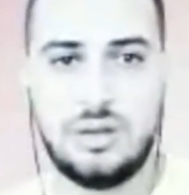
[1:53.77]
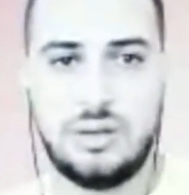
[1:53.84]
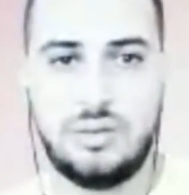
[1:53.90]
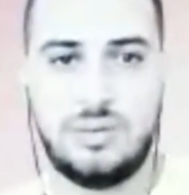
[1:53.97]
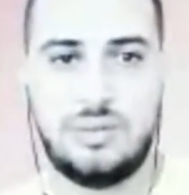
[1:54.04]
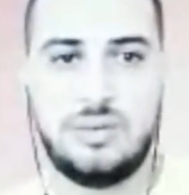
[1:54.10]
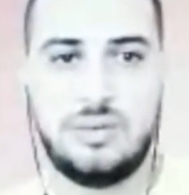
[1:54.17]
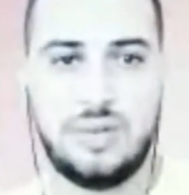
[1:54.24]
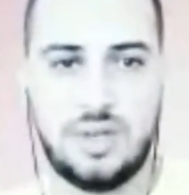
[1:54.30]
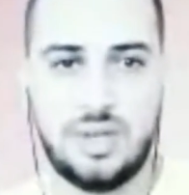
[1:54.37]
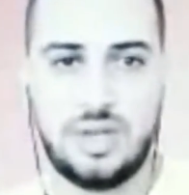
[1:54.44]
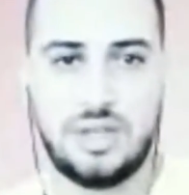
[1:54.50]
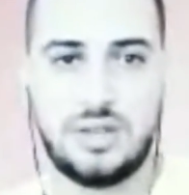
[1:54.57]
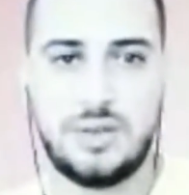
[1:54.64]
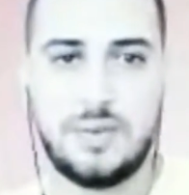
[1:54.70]

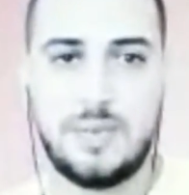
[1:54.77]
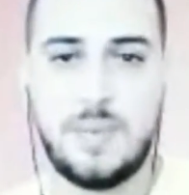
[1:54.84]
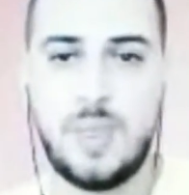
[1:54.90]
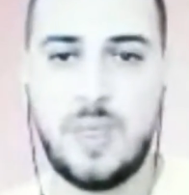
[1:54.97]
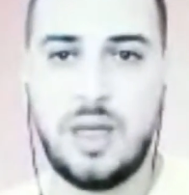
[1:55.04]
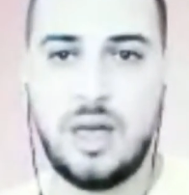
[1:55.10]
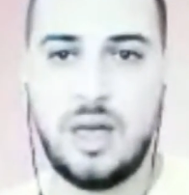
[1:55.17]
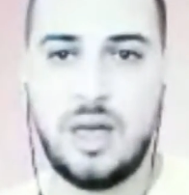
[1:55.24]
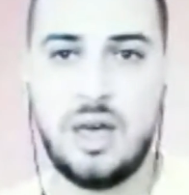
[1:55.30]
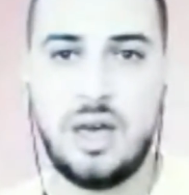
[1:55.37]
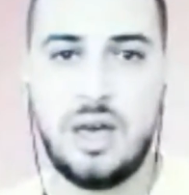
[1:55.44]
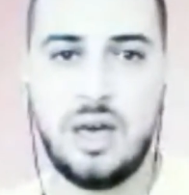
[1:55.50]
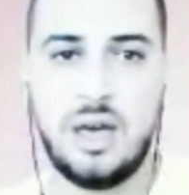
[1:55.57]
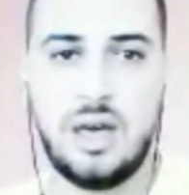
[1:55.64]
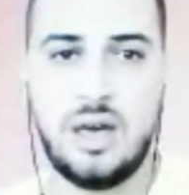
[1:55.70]
in it.
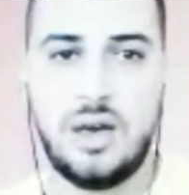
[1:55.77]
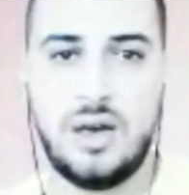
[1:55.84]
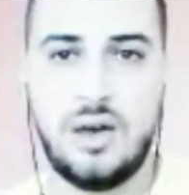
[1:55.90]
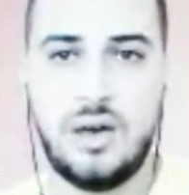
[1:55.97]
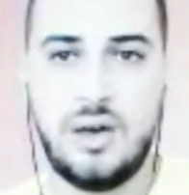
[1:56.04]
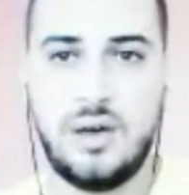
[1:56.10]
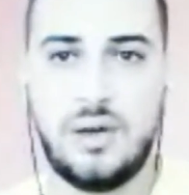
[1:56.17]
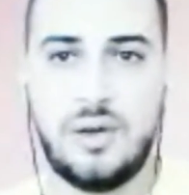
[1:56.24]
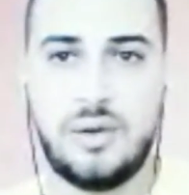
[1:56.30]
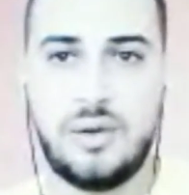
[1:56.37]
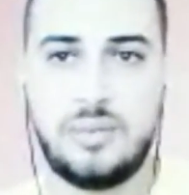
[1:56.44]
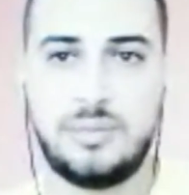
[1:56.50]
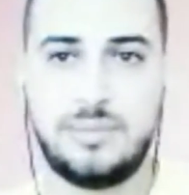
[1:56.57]
Uh,